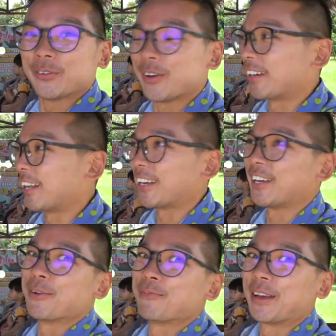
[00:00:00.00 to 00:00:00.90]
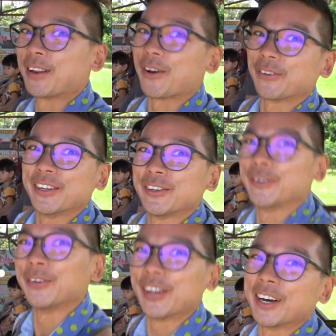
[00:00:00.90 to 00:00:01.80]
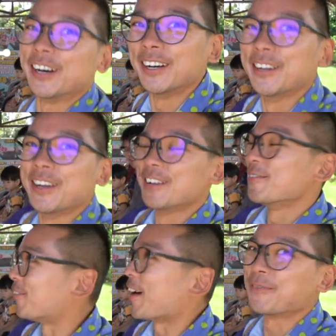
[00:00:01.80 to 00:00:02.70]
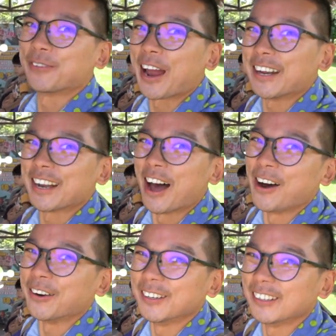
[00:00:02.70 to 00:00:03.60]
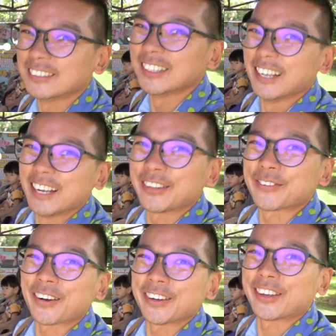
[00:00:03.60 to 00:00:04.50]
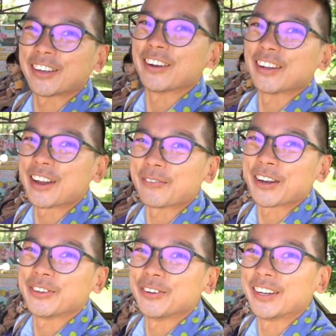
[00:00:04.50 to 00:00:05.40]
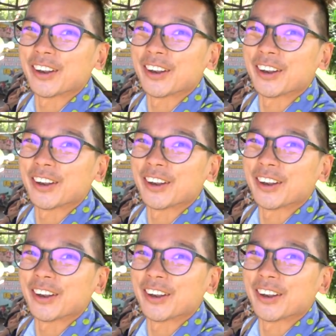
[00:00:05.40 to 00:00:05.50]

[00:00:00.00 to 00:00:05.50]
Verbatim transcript: We are taking a big lorry to the farm right now. It's very cute and a very unique